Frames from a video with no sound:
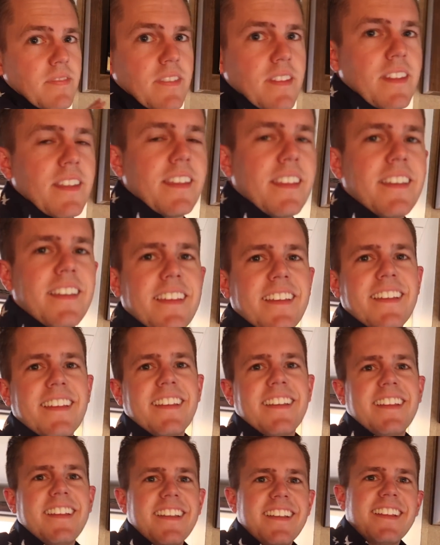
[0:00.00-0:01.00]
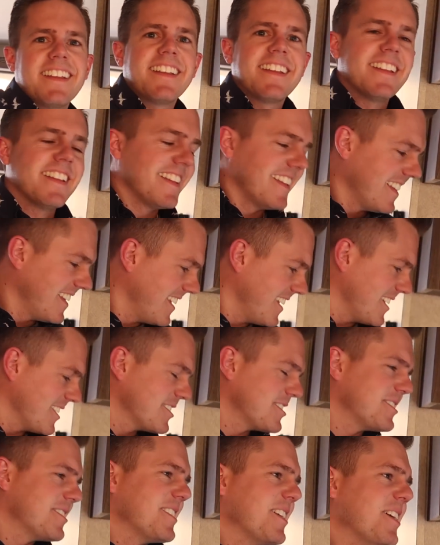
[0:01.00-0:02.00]
had when you were with your family
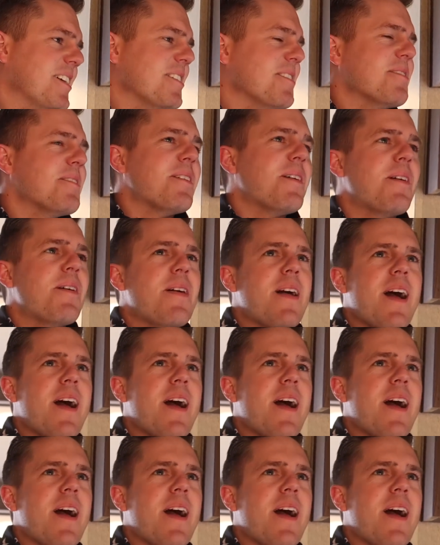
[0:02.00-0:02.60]
and you so,